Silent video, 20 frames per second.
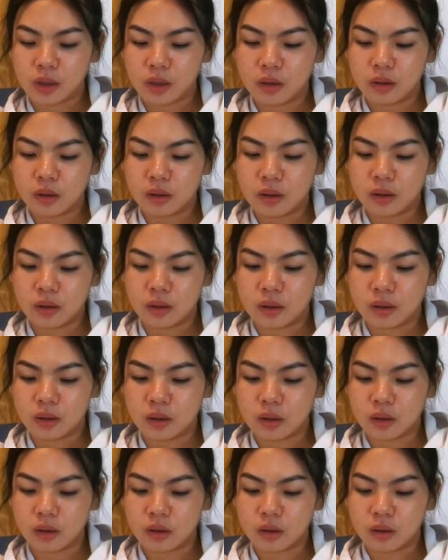And
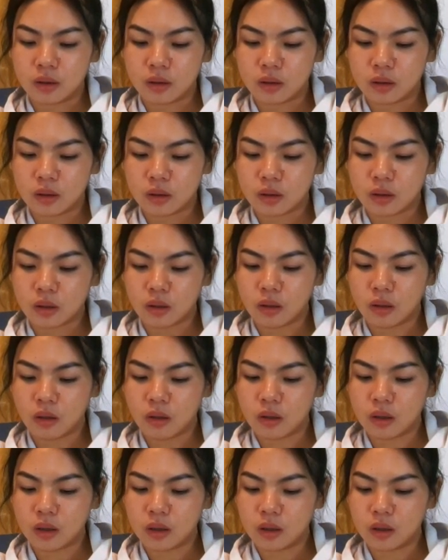
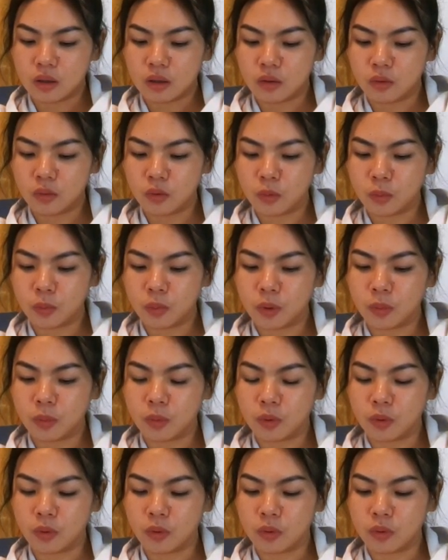talked with
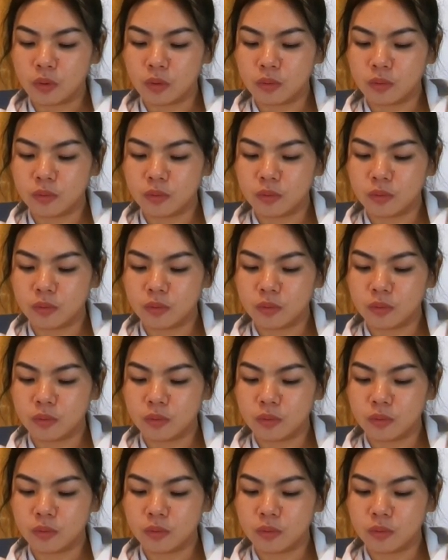people.